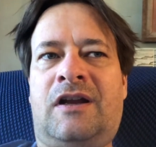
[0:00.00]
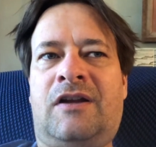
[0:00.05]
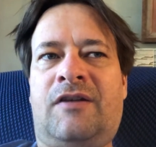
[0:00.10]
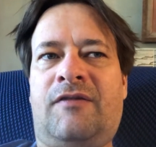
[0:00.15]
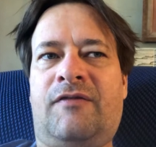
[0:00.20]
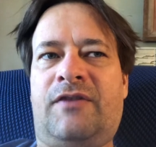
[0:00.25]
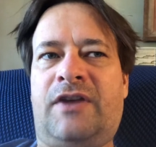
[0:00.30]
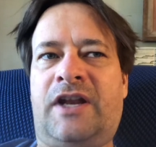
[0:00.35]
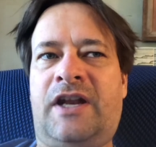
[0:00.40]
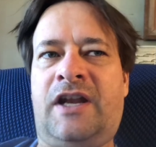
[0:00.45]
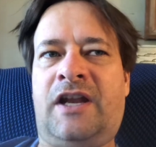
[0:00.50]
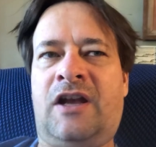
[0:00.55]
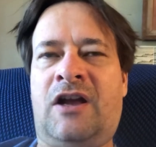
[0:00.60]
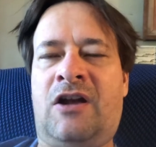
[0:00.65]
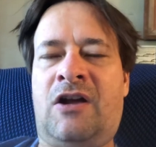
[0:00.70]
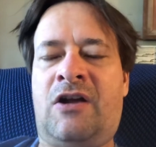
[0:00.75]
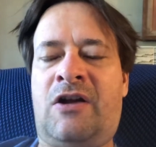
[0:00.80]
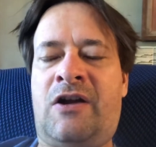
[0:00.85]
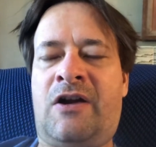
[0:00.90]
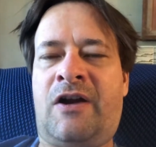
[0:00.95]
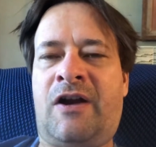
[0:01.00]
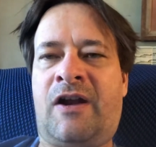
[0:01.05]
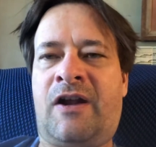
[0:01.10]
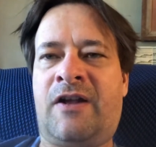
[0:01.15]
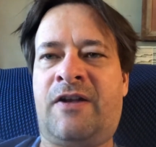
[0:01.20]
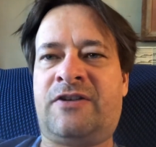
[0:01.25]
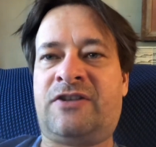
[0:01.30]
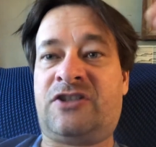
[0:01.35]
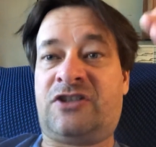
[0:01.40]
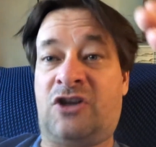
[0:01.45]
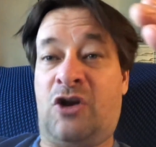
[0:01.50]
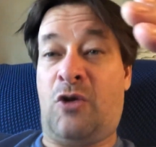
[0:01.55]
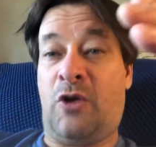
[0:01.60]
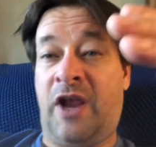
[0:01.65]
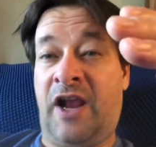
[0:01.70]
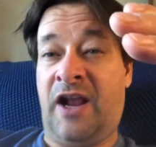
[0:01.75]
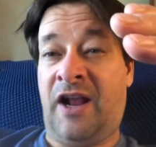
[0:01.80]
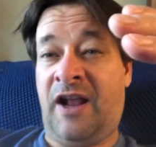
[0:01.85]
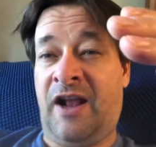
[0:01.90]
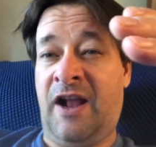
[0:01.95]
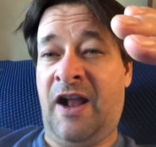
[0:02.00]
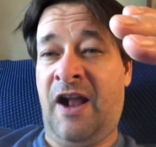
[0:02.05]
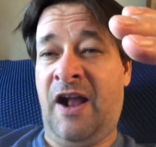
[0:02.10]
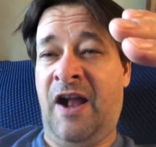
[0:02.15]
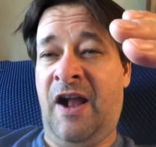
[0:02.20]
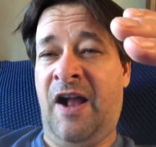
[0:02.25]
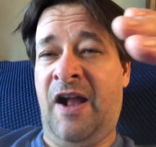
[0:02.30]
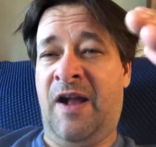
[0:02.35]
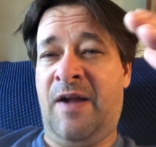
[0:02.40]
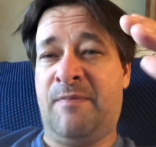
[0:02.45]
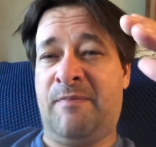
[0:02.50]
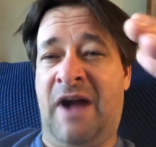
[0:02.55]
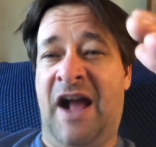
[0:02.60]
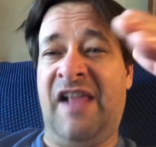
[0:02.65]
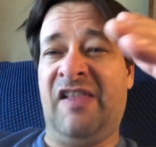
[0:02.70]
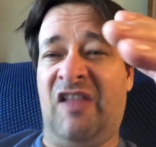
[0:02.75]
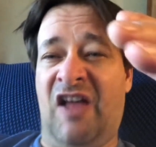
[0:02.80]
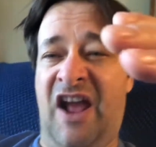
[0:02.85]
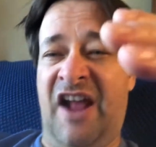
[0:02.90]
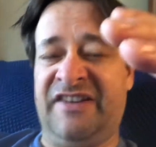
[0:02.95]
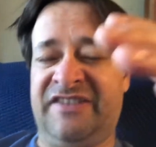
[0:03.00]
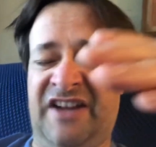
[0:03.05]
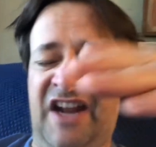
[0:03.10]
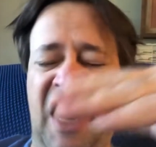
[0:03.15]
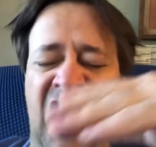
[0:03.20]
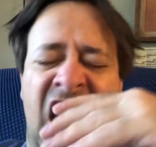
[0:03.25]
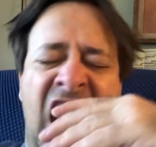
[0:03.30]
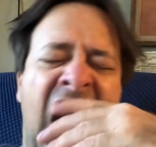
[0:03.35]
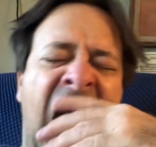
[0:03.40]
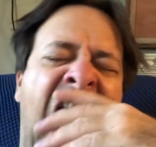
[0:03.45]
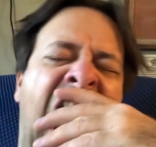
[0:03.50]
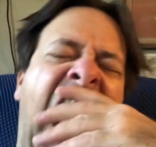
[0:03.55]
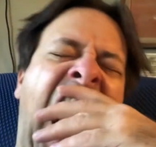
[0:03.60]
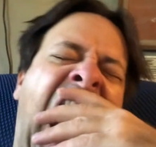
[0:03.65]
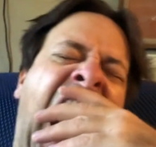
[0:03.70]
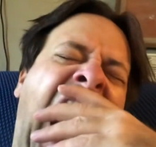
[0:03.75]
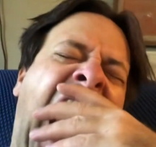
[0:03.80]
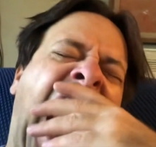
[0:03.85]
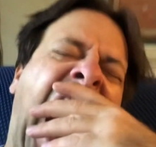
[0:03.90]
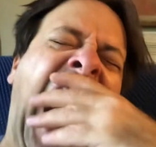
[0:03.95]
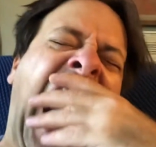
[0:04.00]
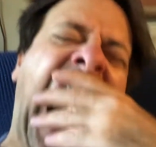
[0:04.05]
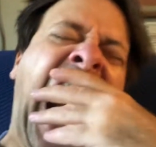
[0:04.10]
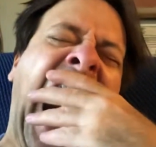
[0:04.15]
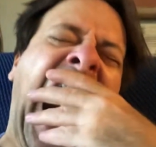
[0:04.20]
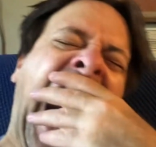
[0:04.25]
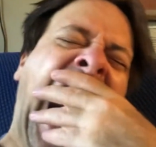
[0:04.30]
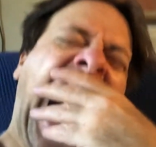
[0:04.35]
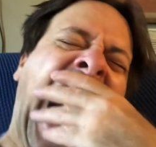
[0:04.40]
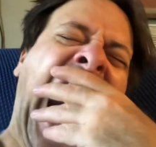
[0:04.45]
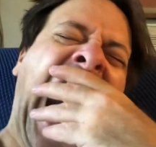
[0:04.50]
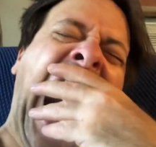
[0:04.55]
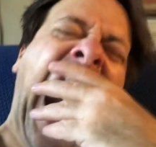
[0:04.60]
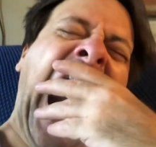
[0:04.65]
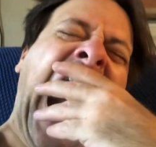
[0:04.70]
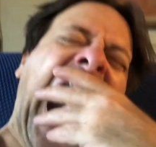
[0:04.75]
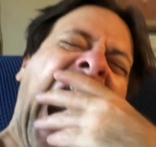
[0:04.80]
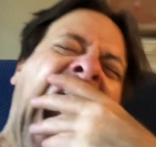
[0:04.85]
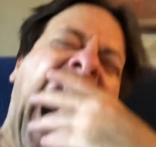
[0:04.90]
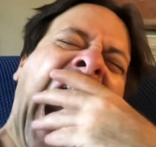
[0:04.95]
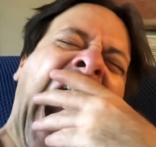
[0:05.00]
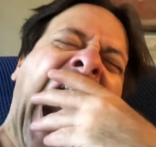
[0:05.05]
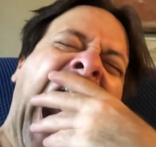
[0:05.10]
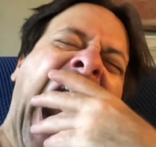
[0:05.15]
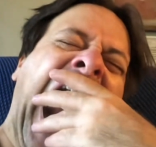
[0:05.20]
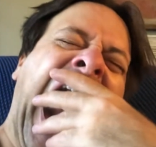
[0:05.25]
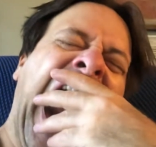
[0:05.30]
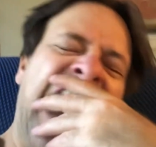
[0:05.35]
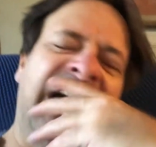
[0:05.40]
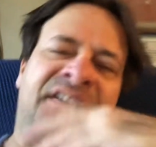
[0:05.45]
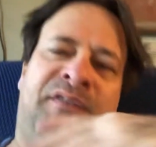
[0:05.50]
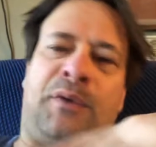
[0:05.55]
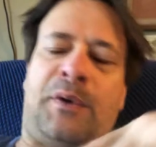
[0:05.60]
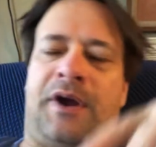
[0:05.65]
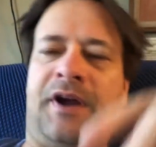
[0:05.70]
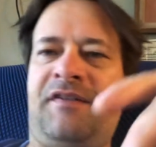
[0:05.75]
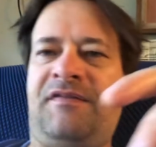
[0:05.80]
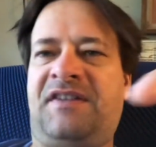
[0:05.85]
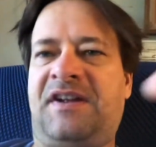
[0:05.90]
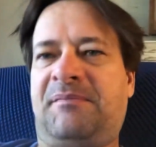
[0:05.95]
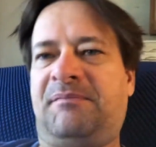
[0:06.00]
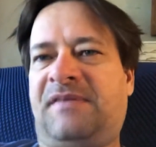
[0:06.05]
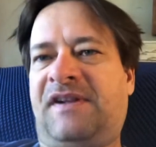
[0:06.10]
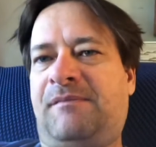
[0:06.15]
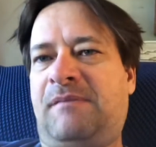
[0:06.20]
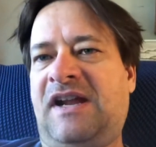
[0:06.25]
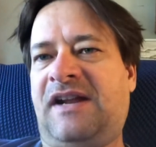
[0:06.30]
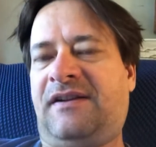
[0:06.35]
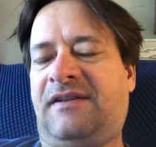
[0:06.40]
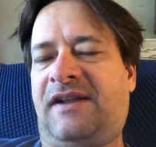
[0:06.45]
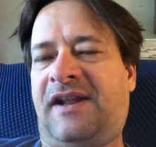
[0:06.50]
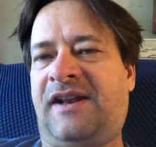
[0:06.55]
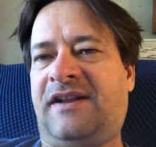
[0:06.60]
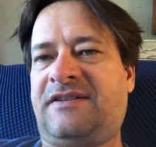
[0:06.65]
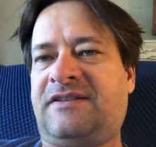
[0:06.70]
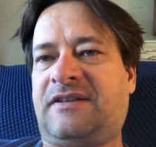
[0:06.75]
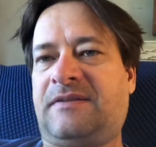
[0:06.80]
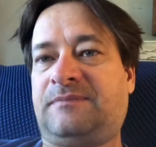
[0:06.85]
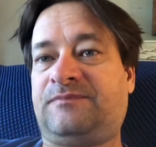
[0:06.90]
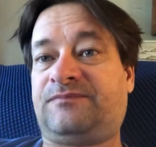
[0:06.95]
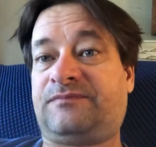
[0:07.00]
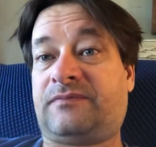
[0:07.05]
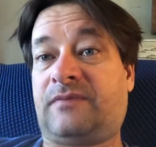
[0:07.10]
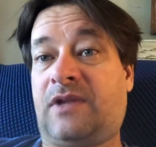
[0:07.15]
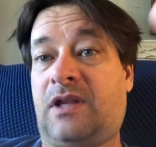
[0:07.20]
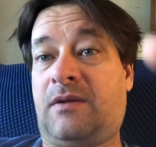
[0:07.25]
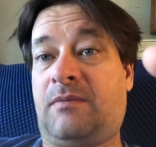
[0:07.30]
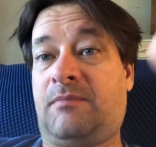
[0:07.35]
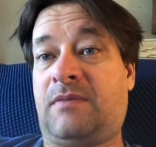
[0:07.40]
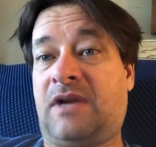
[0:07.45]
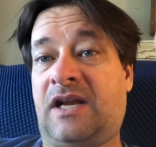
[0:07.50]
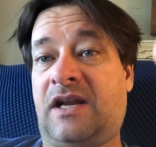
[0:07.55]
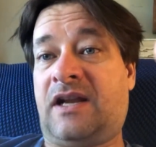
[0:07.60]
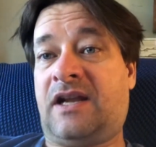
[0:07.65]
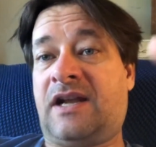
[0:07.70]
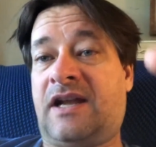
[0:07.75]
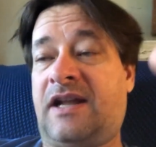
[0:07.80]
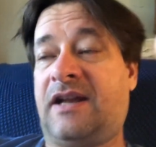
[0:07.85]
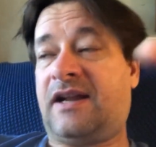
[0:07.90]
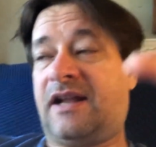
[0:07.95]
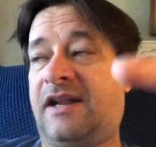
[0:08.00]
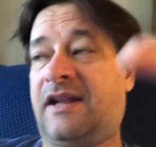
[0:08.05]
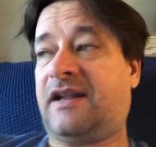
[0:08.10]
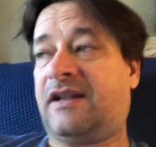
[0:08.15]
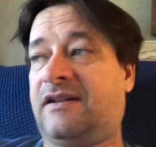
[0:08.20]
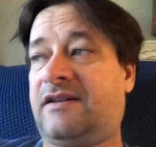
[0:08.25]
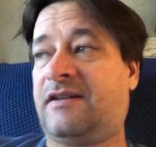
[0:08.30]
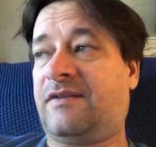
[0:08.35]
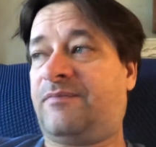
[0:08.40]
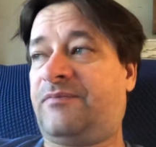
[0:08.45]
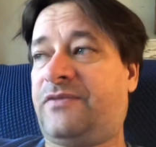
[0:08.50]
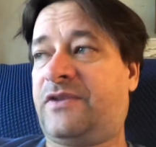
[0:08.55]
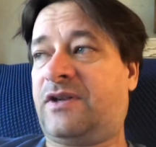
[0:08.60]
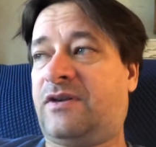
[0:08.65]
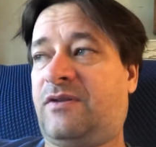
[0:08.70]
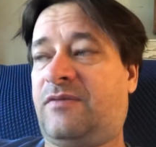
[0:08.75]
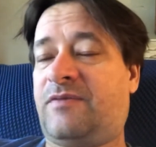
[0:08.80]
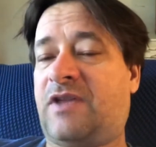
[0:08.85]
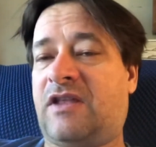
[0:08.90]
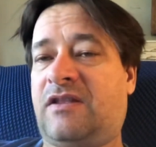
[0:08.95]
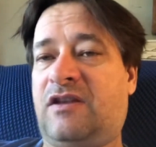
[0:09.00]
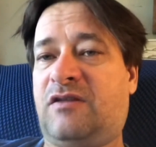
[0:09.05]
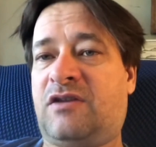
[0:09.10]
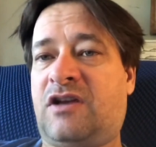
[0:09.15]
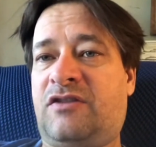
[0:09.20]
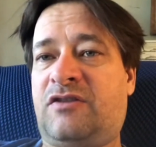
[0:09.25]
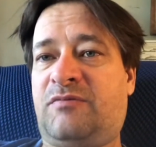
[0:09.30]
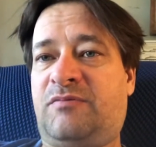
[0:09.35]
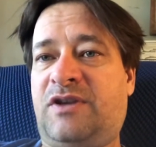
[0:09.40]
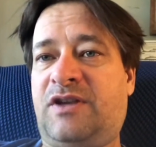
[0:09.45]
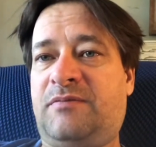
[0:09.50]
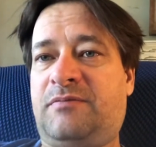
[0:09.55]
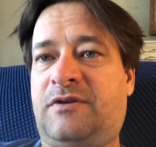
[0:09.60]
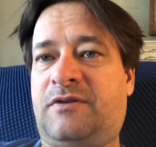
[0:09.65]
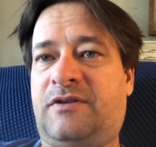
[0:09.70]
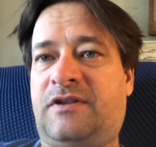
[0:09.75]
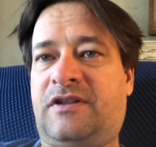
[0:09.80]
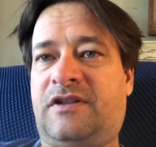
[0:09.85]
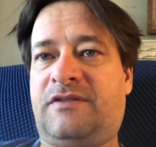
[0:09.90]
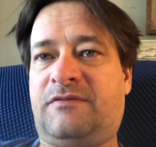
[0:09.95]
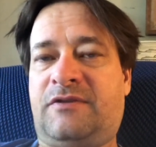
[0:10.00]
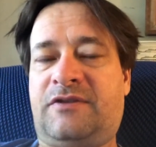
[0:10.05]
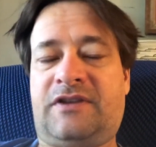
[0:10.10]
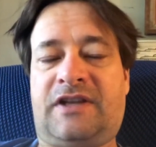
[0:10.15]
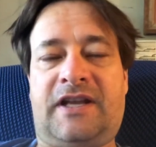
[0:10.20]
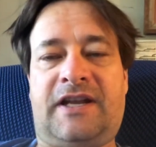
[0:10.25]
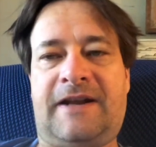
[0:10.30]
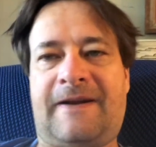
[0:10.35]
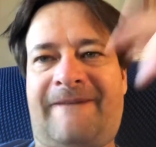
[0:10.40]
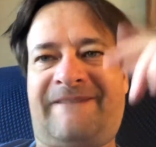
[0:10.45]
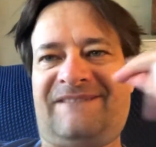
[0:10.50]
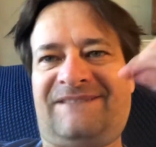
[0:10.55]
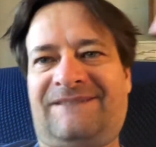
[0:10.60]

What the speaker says: video showing my logic of why I've made Atlantis, my God, I think other people will get it.